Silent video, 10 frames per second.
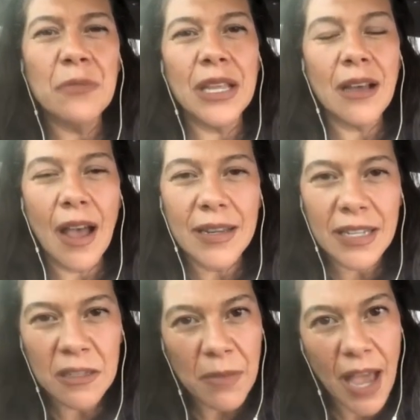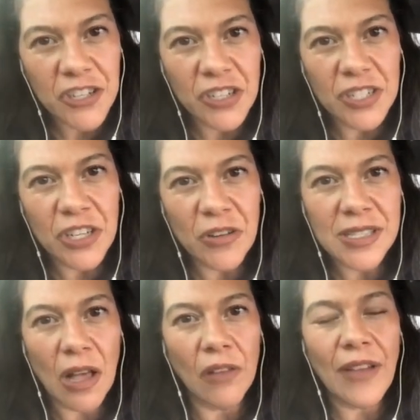And be kind and compassionate to
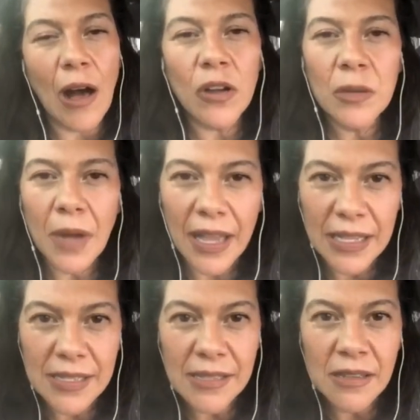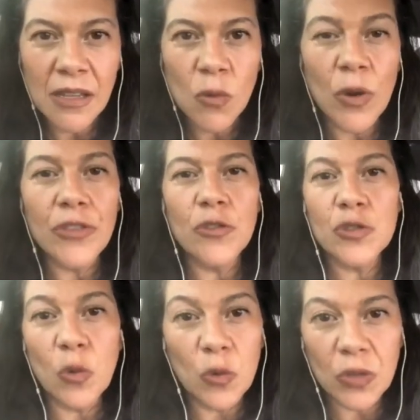yourself. Alchemize with
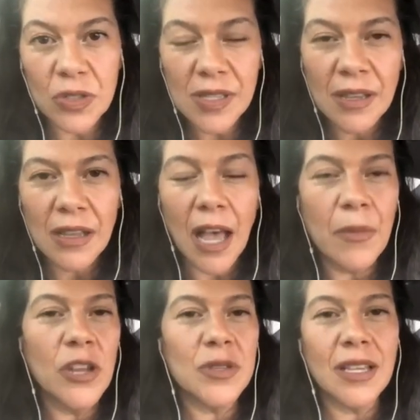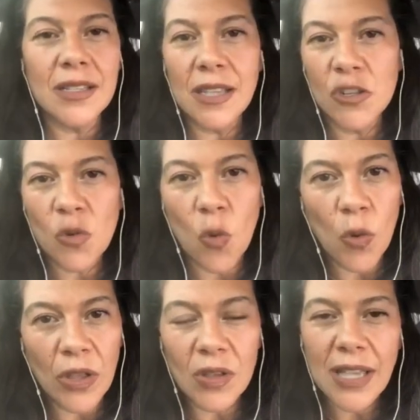your tools. I've been using
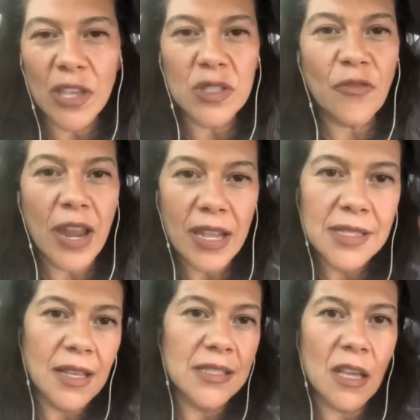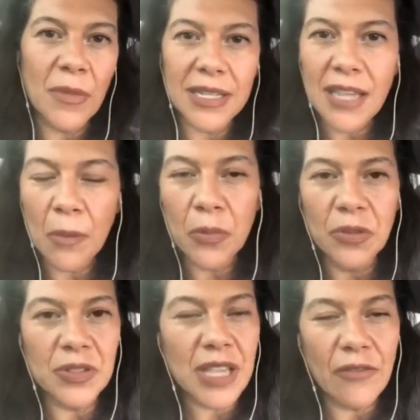essential oils. I use frankincense on my
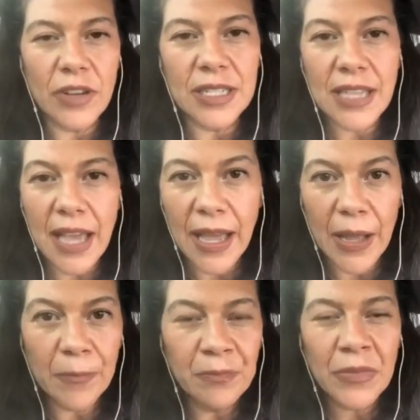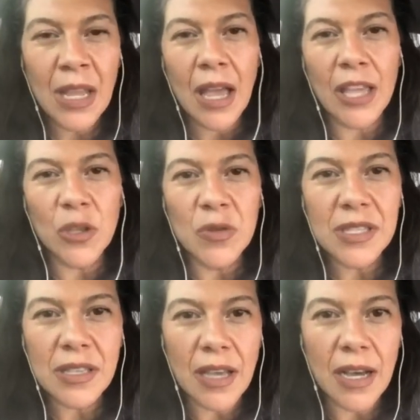temples every day. I
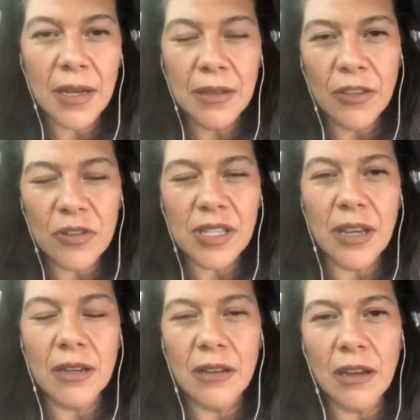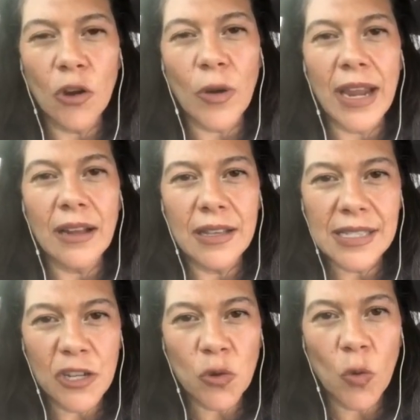use there's a great
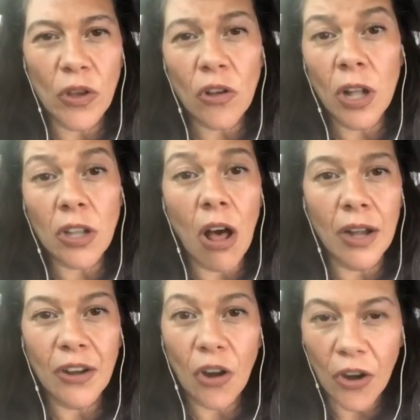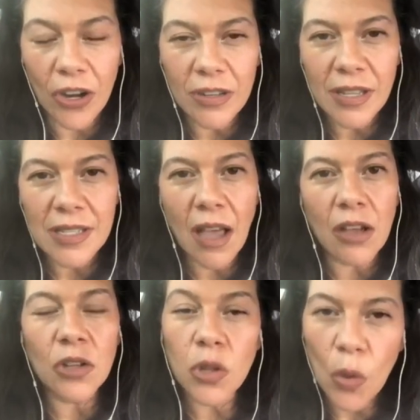essential oil called On Guard that's
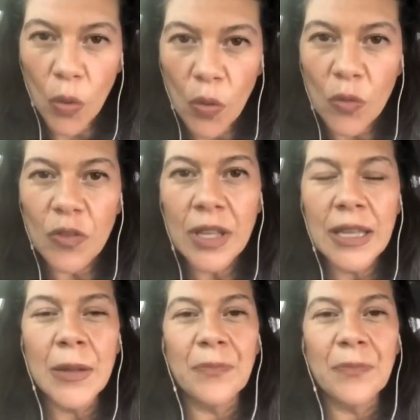got clove